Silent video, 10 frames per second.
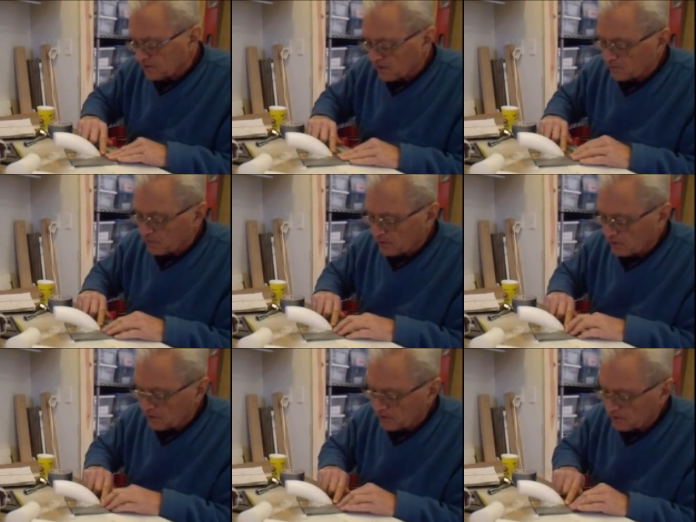it up
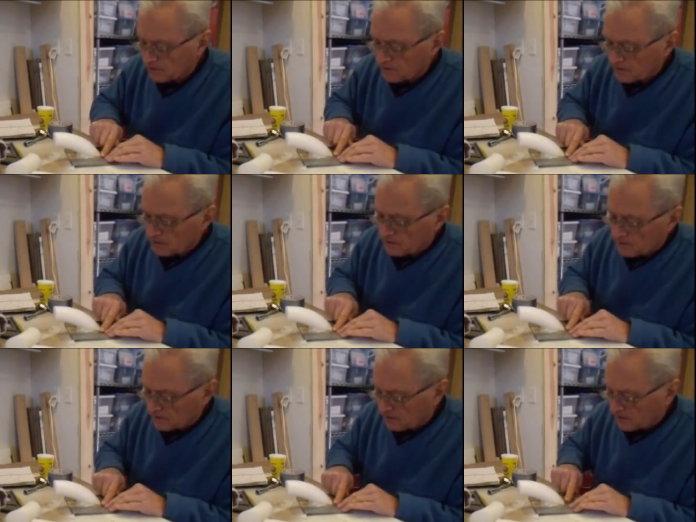
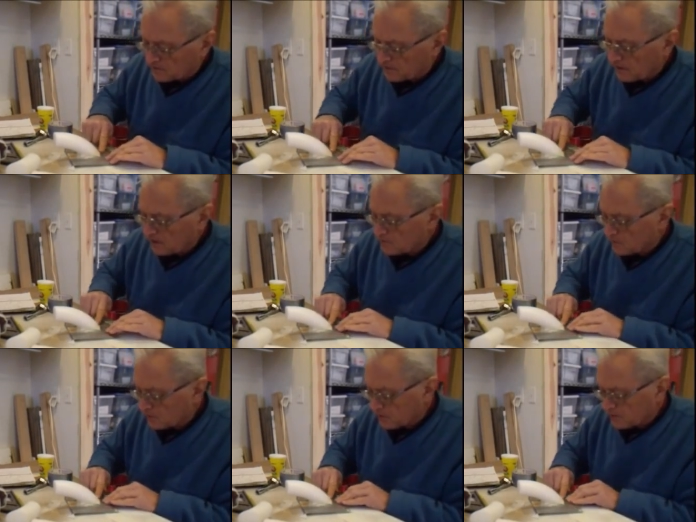out of
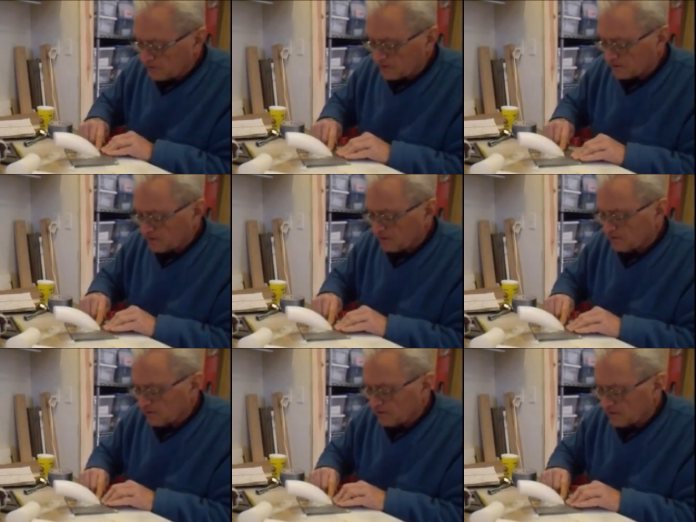cardboard and then
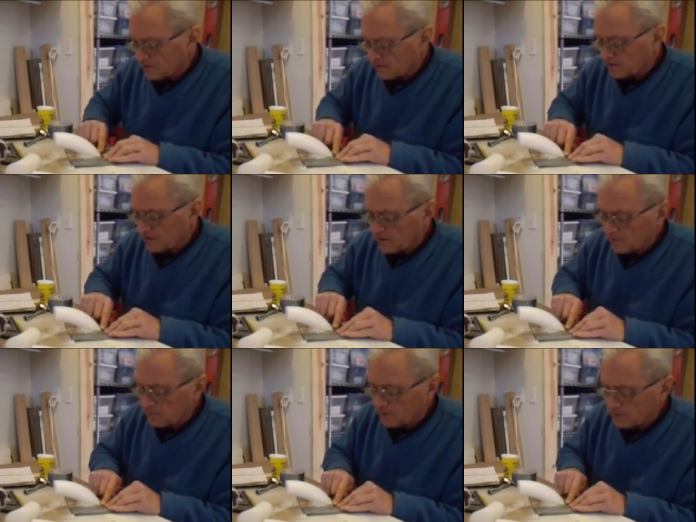covered it in duct tape